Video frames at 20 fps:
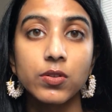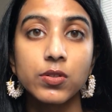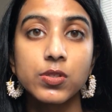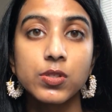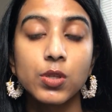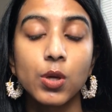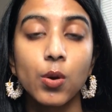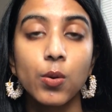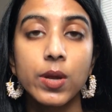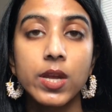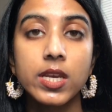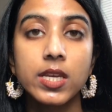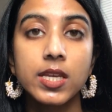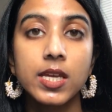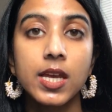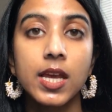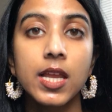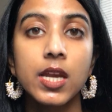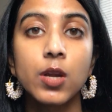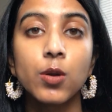So it
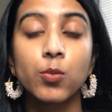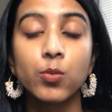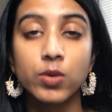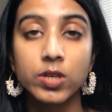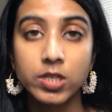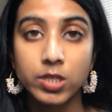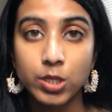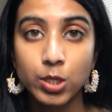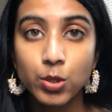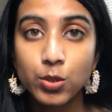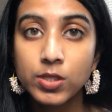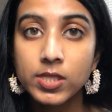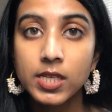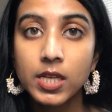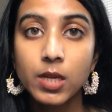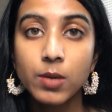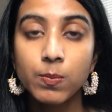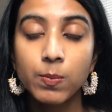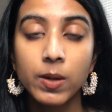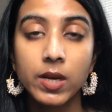can reduce
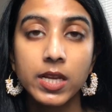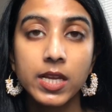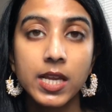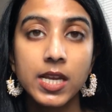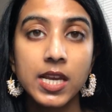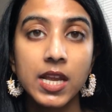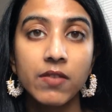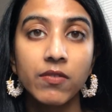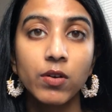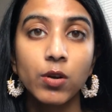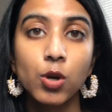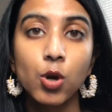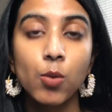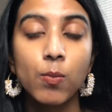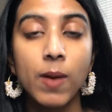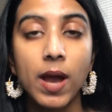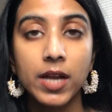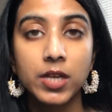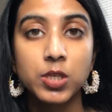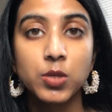it, but it can never go
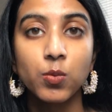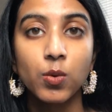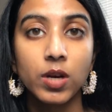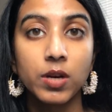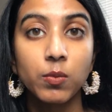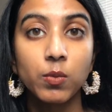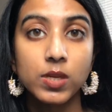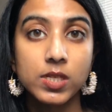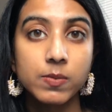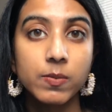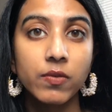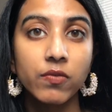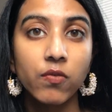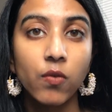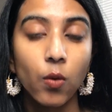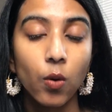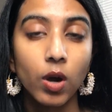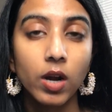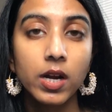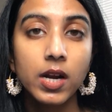back to what it was
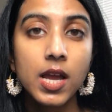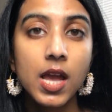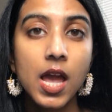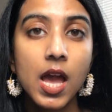before,